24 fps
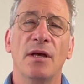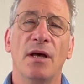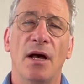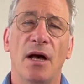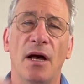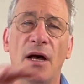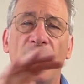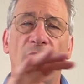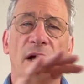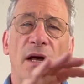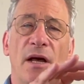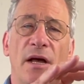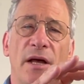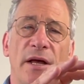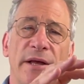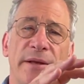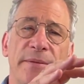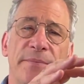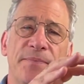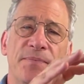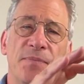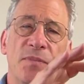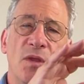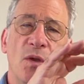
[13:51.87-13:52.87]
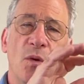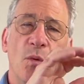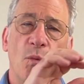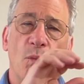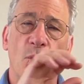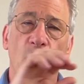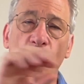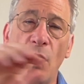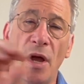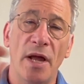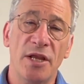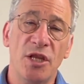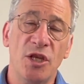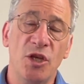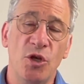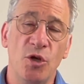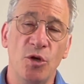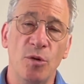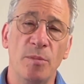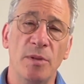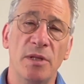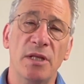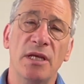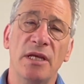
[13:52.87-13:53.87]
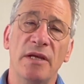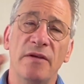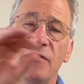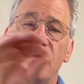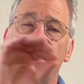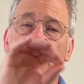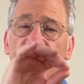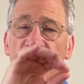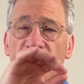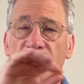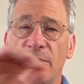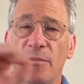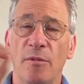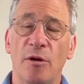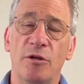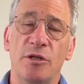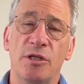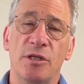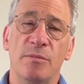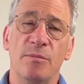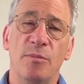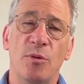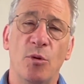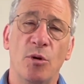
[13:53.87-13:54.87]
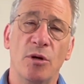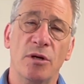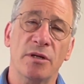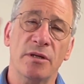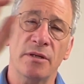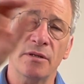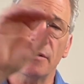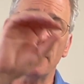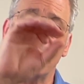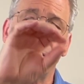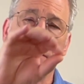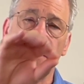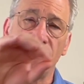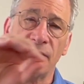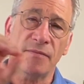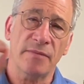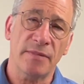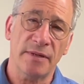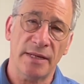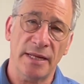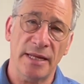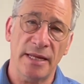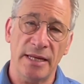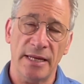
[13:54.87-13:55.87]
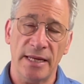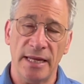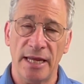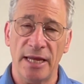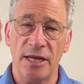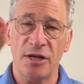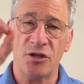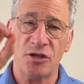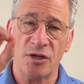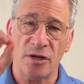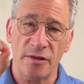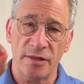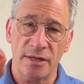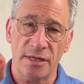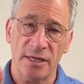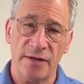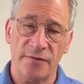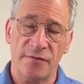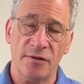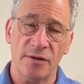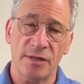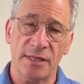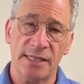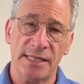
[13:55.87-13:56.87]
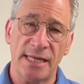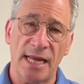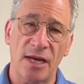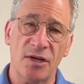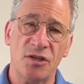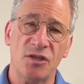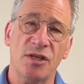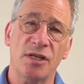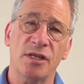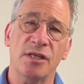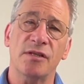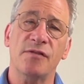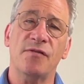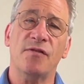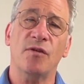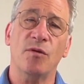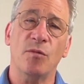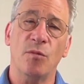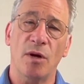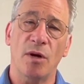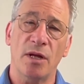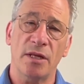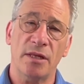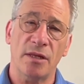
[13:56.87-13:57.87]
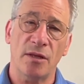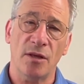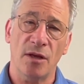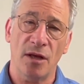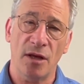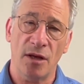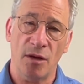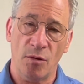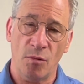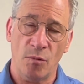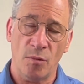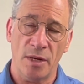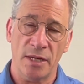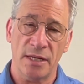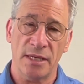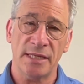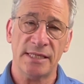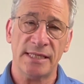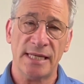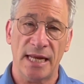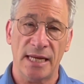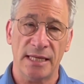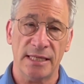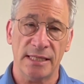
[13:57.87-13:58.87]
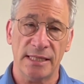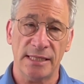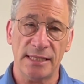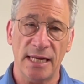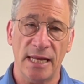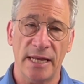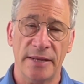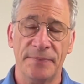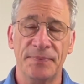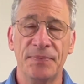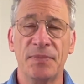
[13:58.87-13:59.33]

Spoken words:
what you believe to be most important in each of the different sections for what the witness had to say.